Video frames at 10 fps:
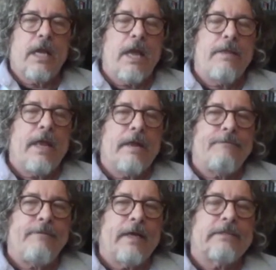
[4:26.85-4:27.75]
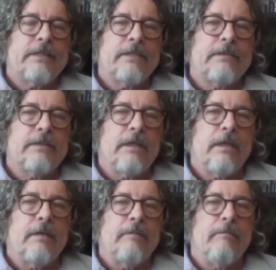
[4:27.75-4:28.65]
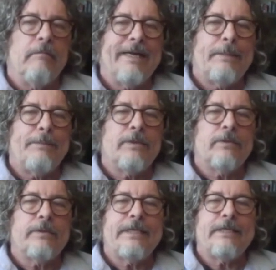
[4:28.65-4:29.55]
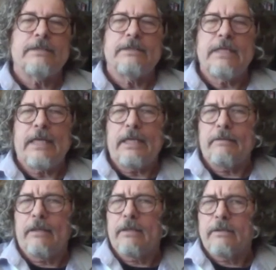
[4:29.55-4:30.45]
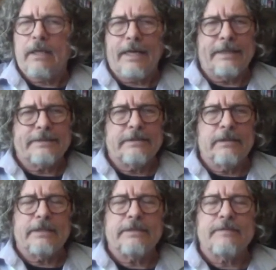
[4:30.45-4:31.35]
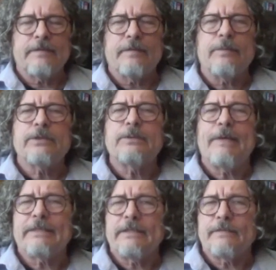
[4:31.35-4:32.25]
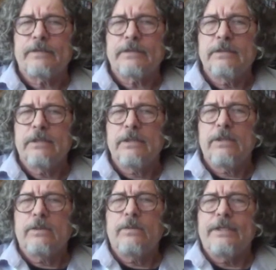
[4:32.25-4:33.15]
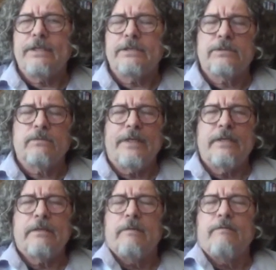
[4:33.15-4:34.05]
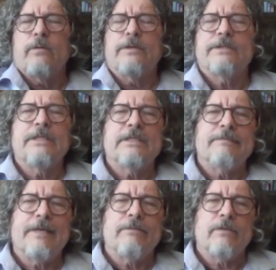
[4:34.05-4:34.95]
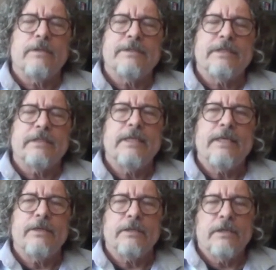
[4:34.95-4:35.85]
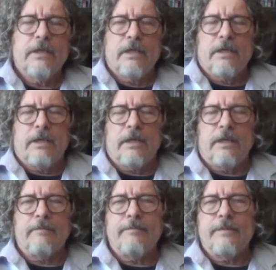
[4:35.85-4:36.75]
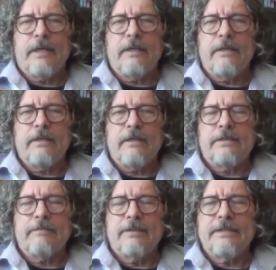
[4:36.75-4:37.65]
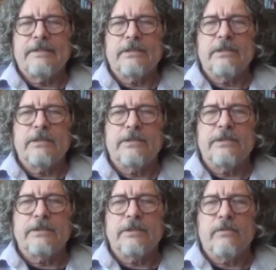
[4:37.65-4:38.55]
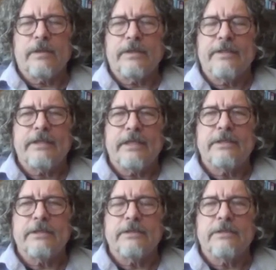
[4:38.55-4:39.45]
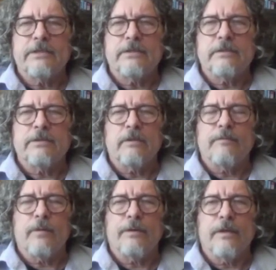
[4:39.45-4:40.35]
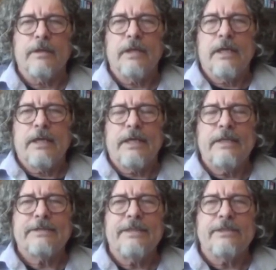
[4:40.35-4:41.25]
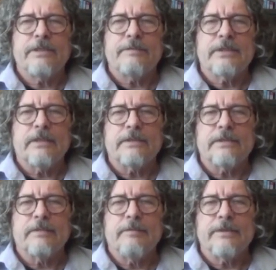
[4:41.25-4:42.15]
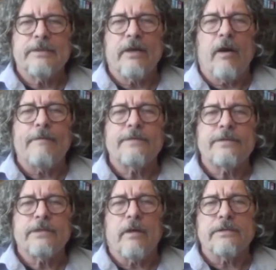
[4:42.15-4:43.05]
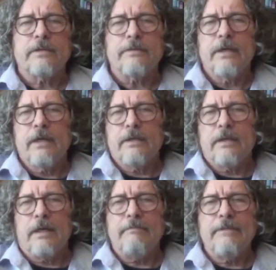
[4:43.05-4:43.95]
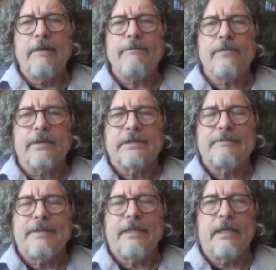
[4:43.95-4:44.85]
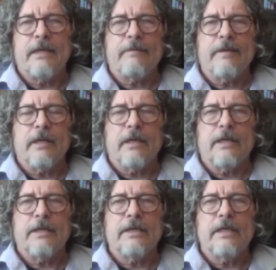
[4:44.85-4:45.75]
And that affected my ability to see lots and lots of different perspectives, which went, of course, into my role as a leader in some of these institutions and organizations and so forth. And his leadership skills as a military officer also influenced me in that regard.